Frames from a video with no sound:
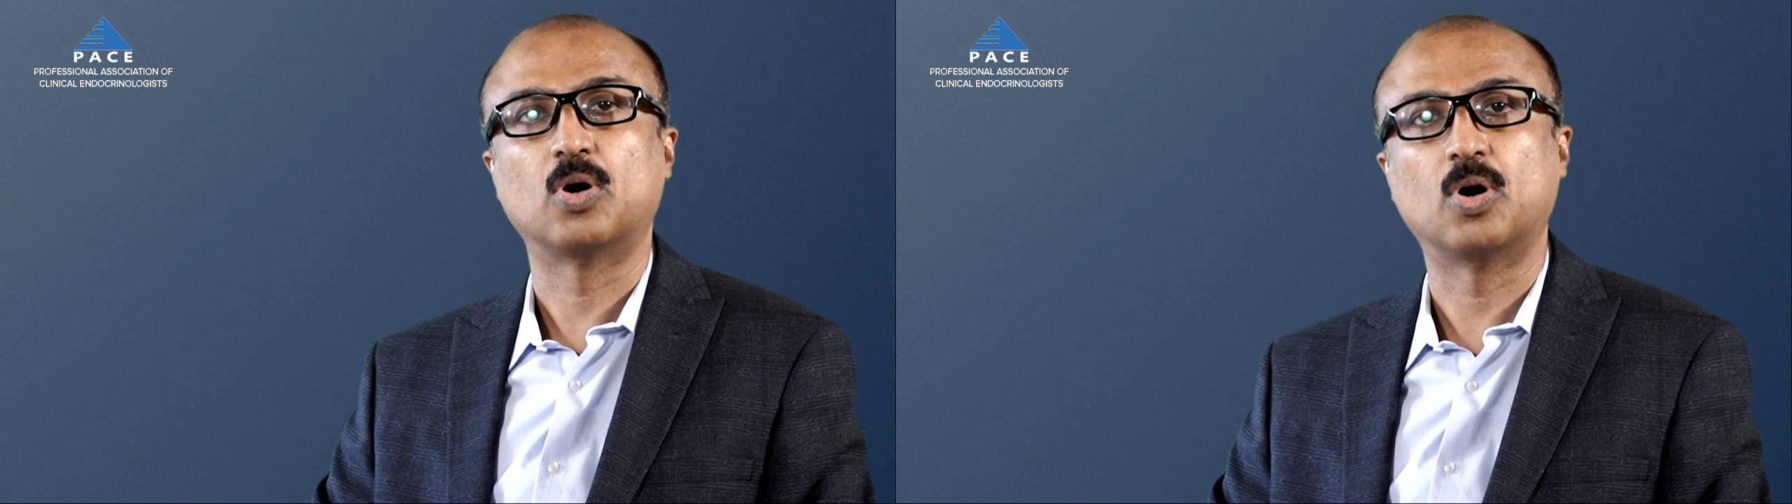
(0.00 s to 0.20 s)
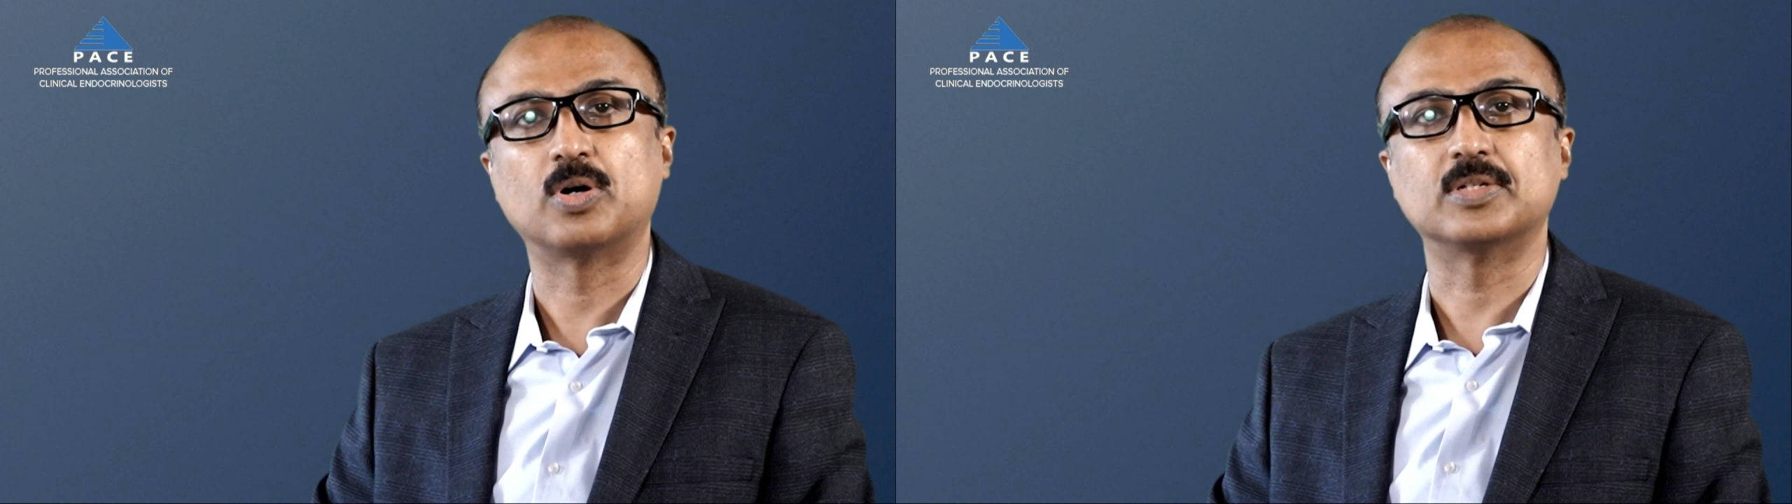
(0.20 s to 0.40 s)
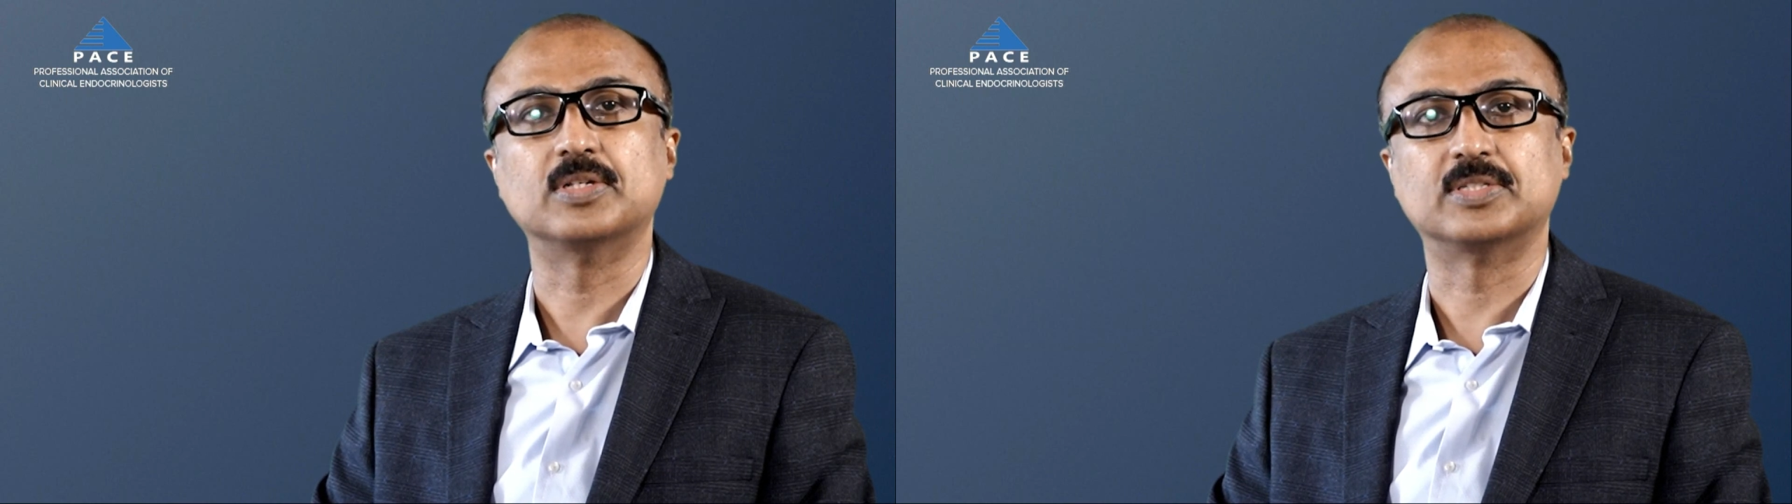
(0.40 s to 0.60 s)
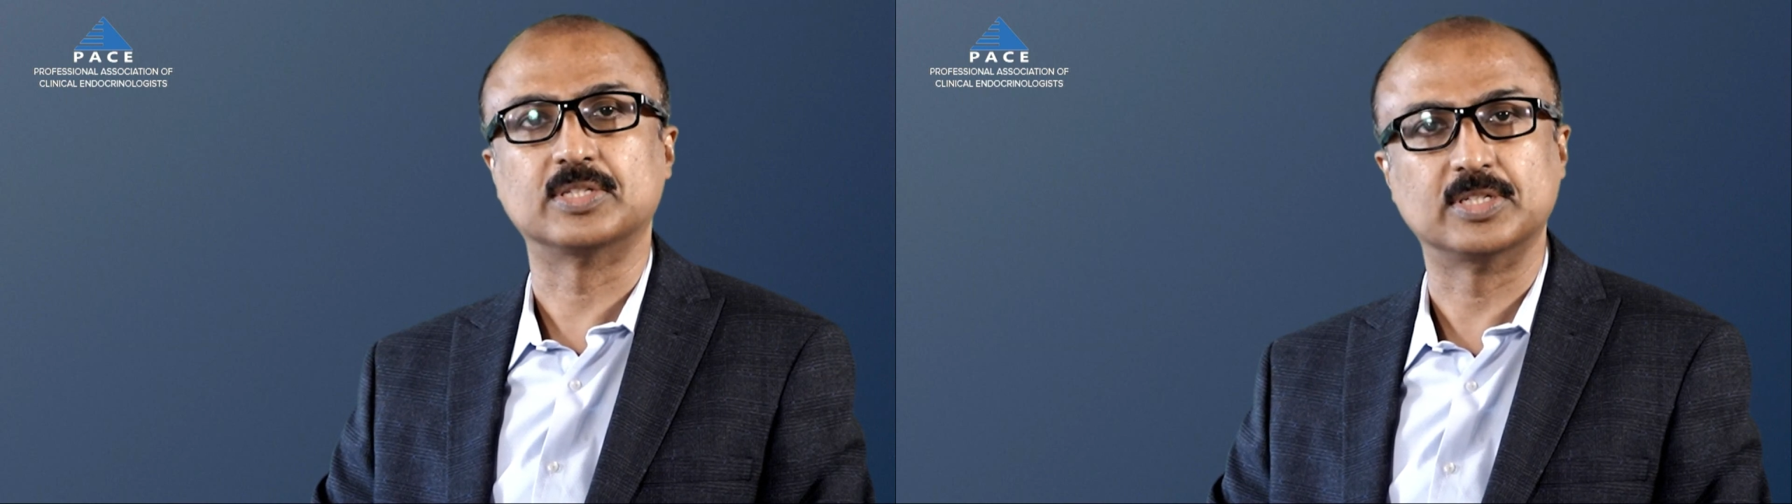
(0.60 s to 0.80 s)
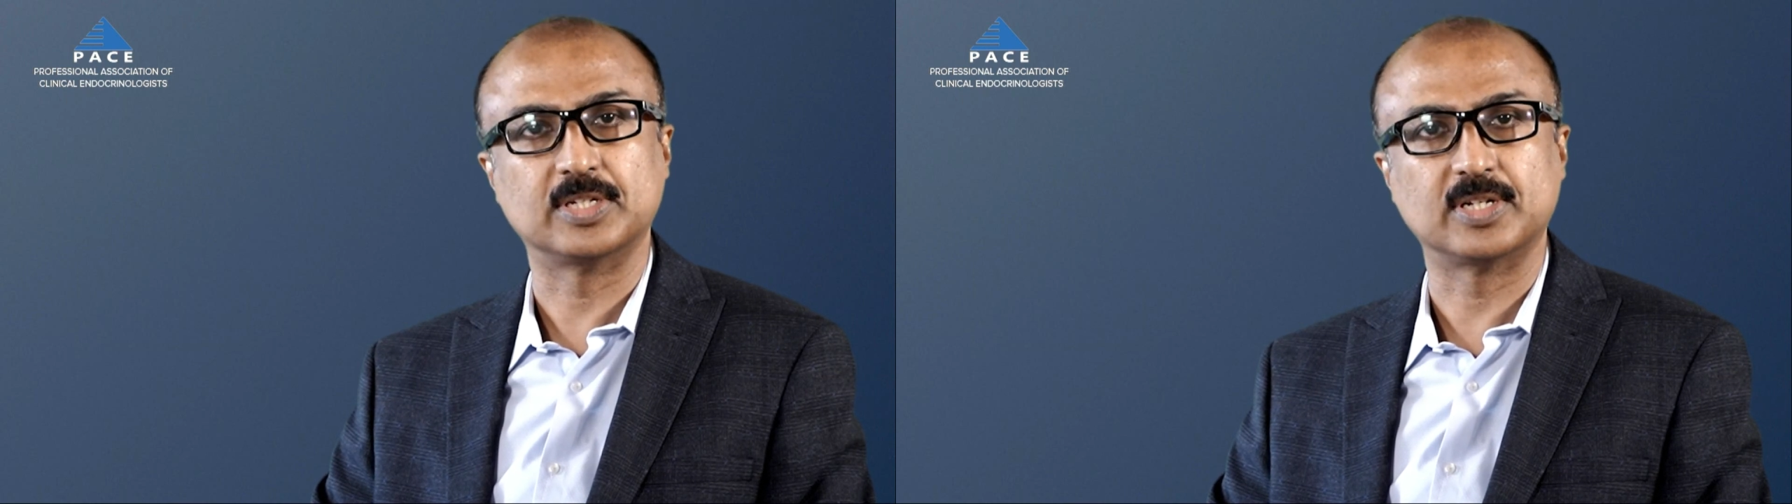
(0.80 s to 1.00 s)
or
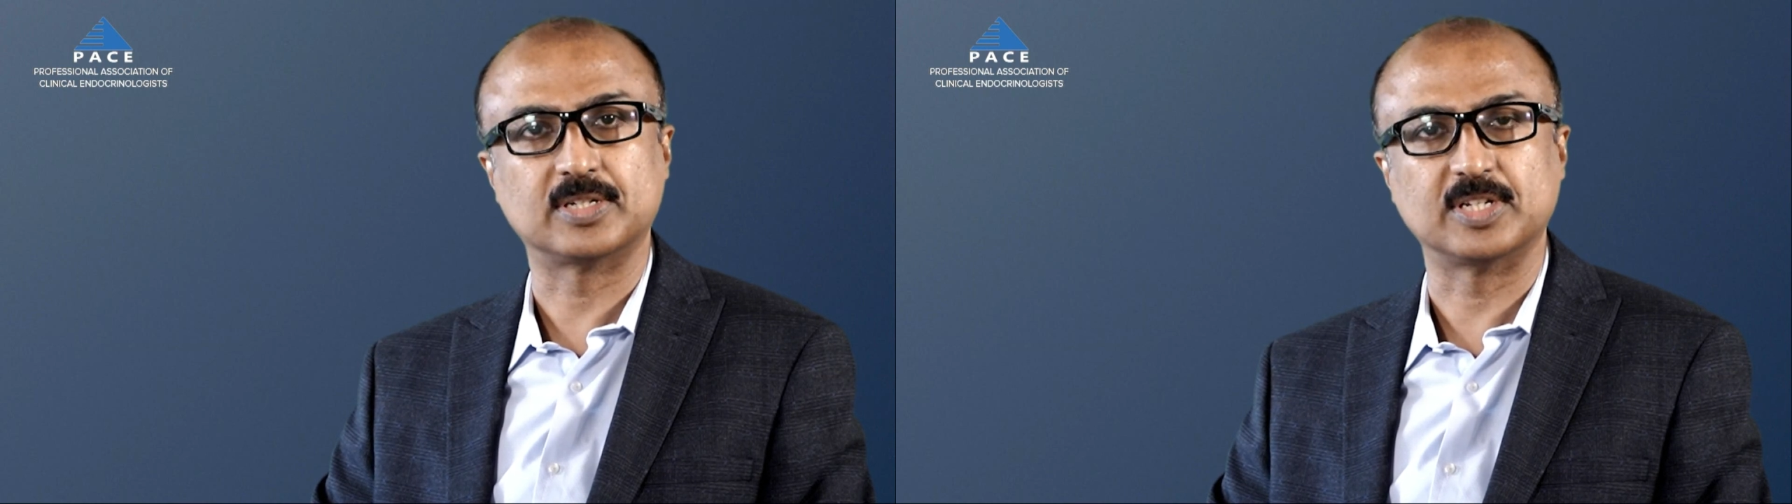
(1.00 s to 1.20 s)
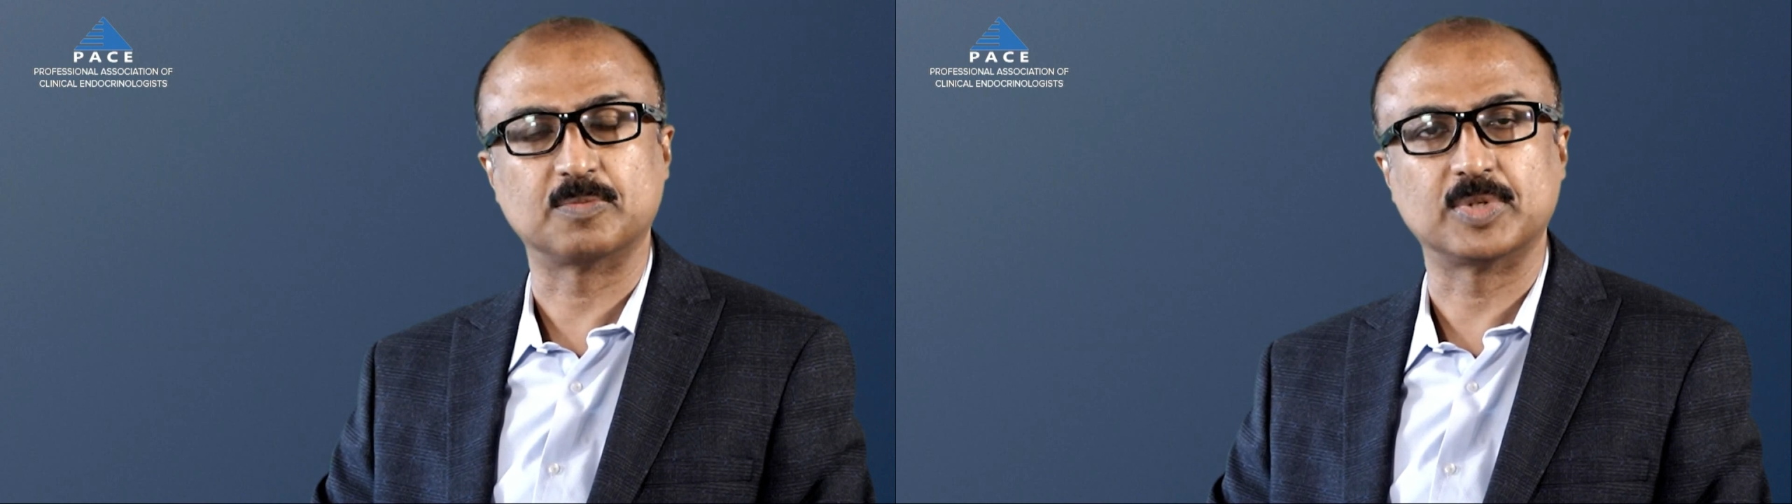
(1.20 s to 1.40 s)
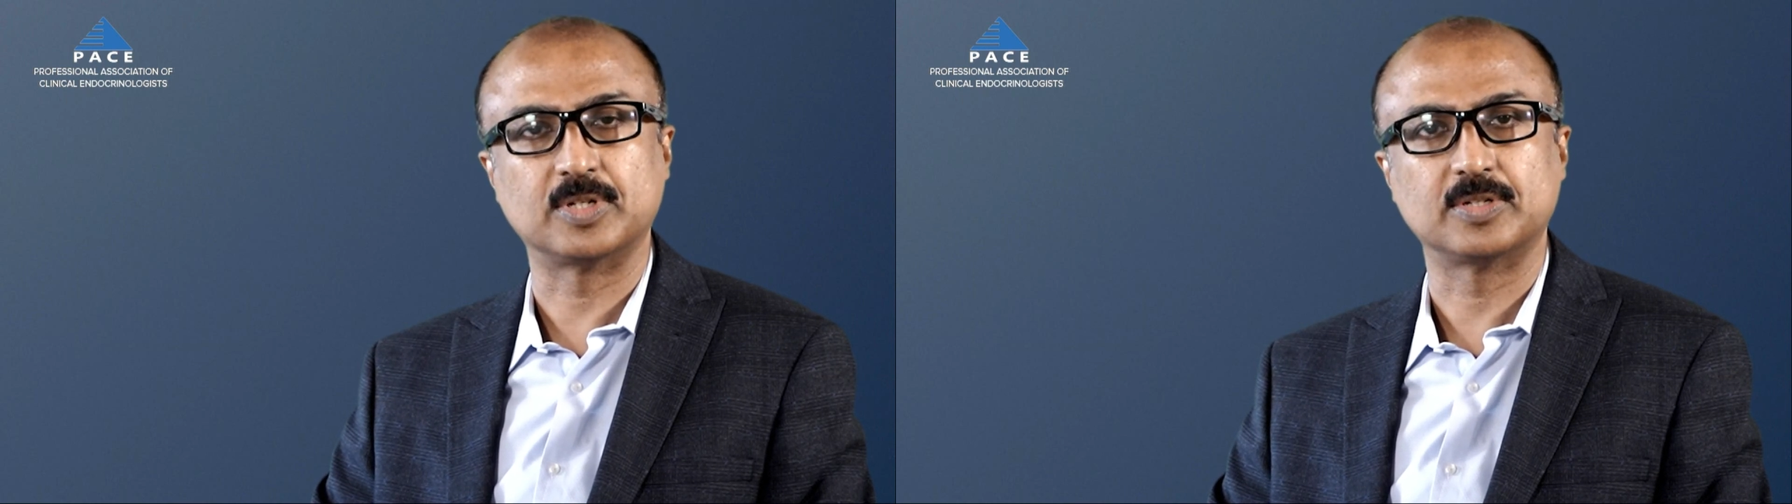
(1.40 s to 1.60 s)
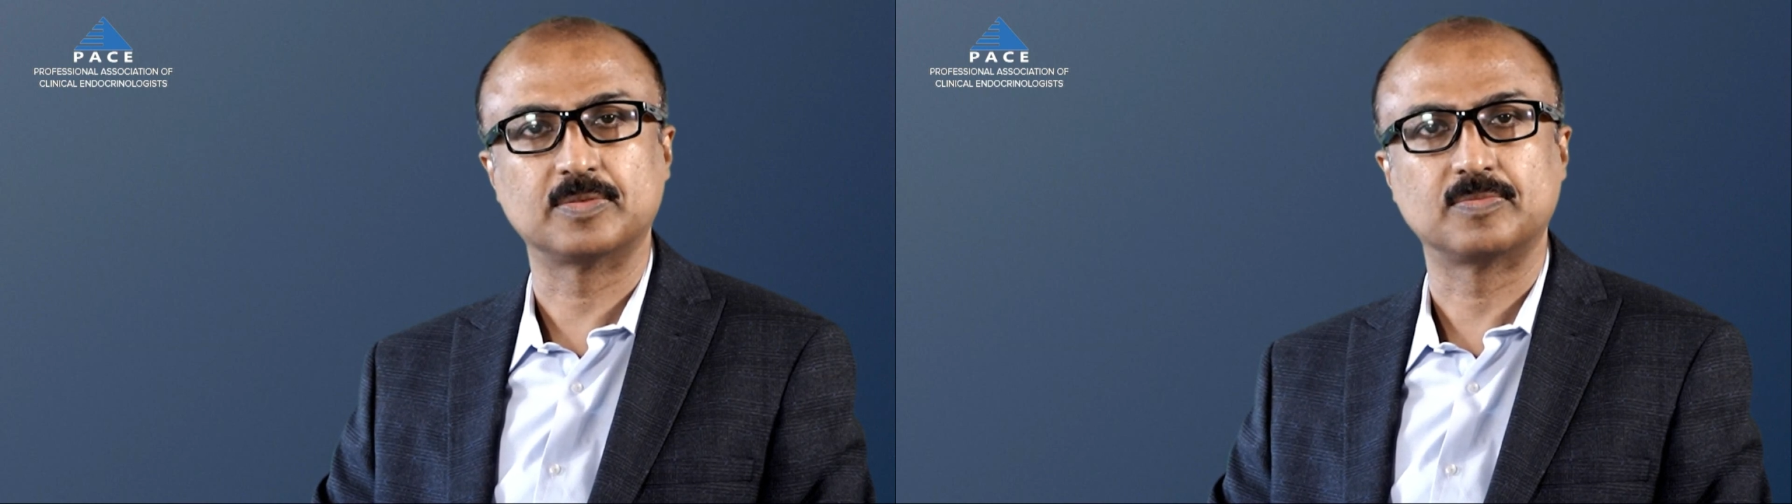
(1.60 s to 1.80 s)
surgical treatment.